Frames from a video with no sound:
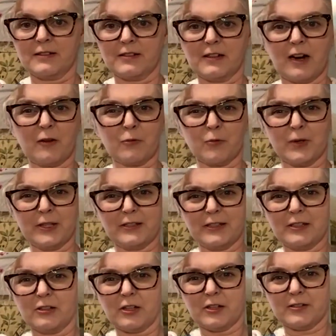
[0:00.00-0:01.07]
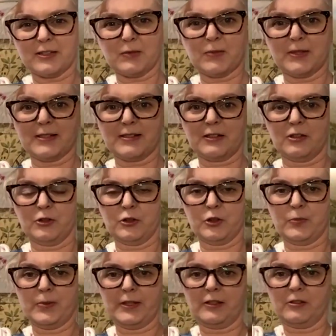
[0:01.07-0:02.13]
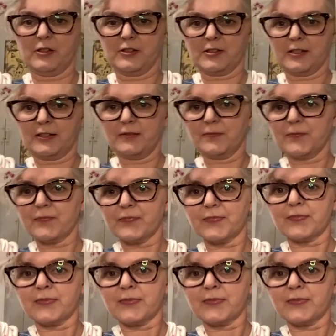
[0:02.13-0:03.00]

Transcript: It's not really glossy, but it's a little bit glossy.